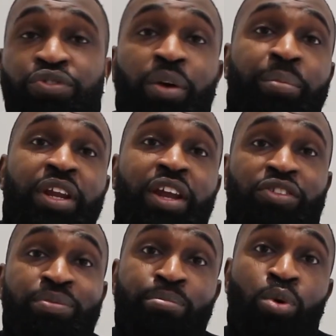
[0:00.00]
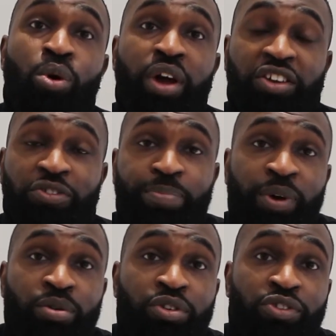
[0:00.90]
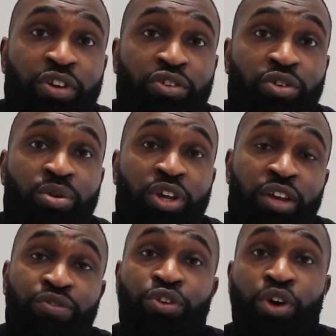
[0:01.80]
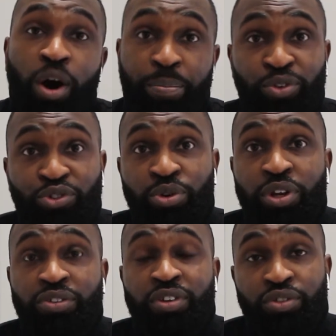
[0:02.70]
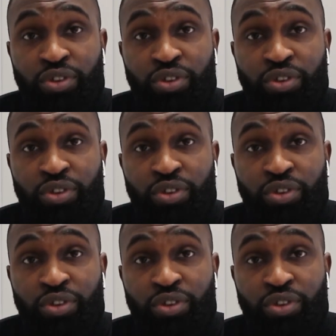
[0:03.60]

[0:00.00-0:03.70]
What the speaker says: somebody that's more experienced than you gives you the opportunity